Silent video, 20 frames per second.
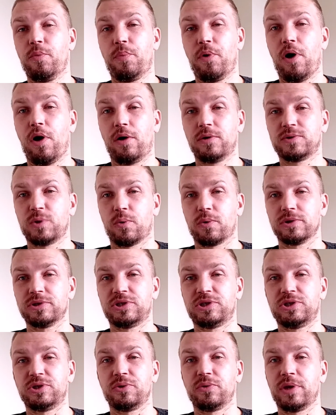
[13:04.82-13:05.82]
ball towards
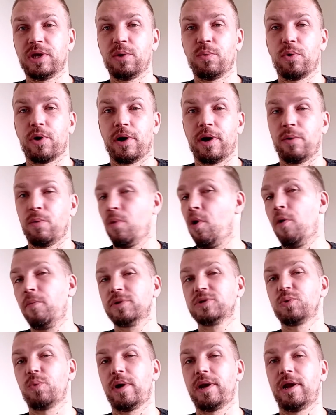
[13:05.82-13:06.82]
Judy where it
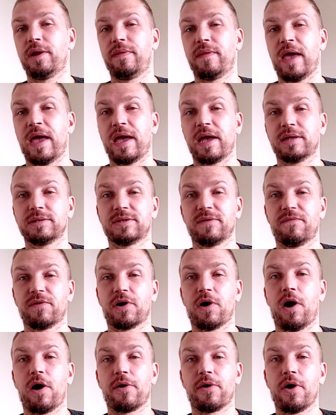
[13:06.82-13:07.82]
almost went in the hands of
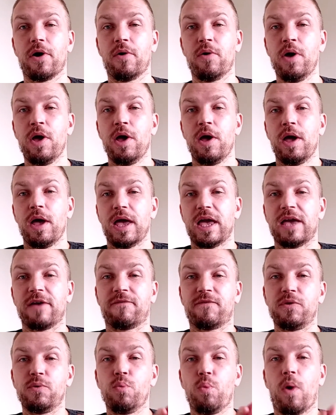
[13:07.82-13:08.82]
Vaccaro. If
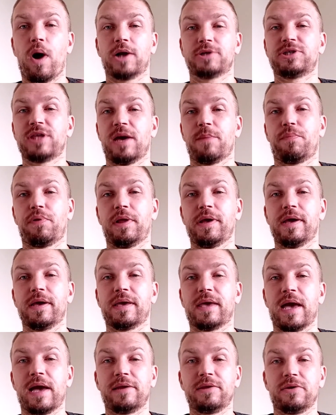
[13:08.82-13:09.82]
you watch that play
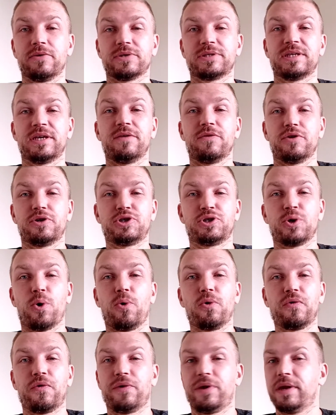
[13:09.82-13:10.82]
again, you'll see the
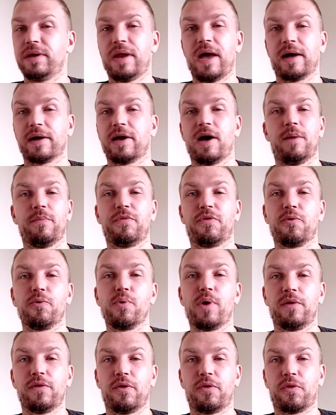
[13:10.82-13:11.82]
shoulder did not come
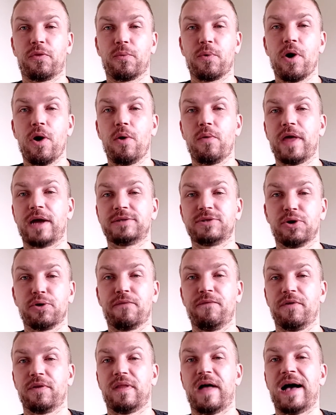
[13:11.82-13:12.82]
through on the throw. That
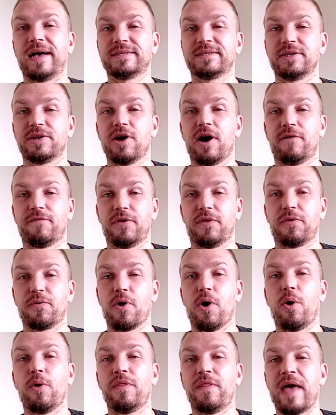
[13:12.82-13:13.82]
took velocity off the
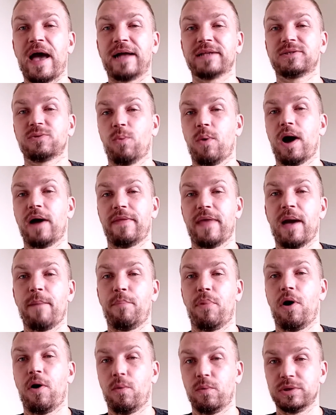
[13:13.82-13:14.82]
throw, and that's why that
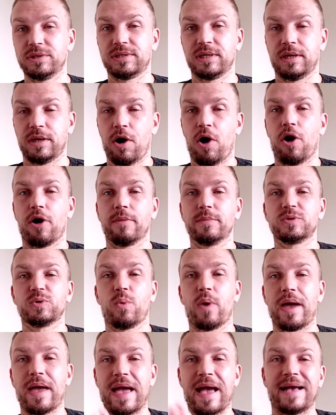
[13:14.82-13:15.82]
ball was in harm's
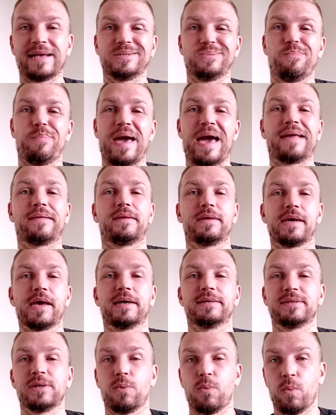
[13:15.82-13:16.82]
way as badly
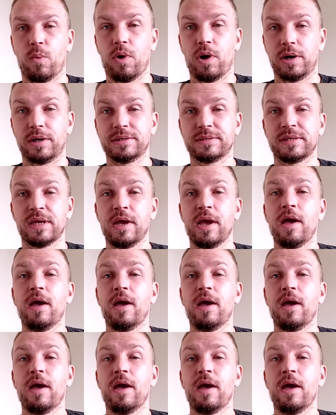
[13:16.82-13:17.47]
as it was.